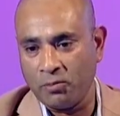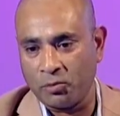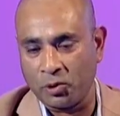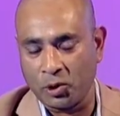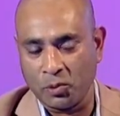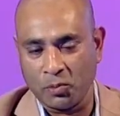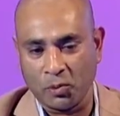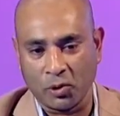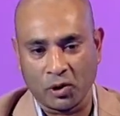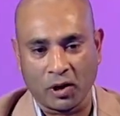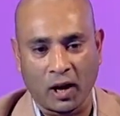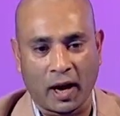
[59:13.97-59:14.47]
we
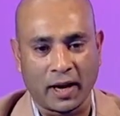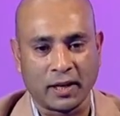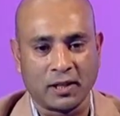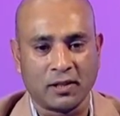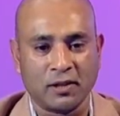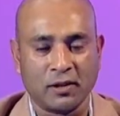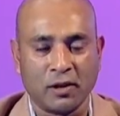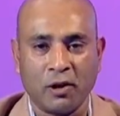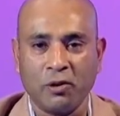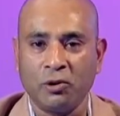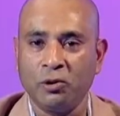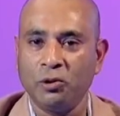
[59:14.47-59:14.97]
would like to
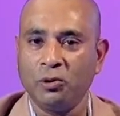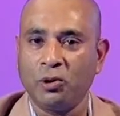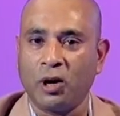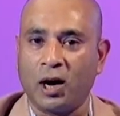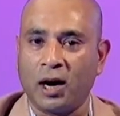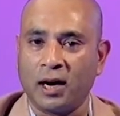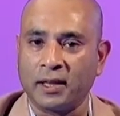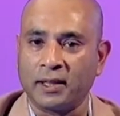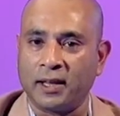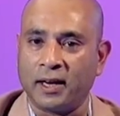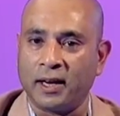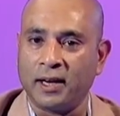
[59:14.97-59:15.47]
know who
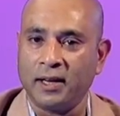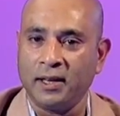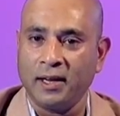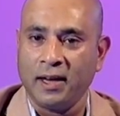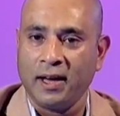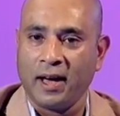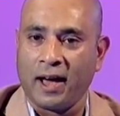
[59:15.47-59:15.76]
are they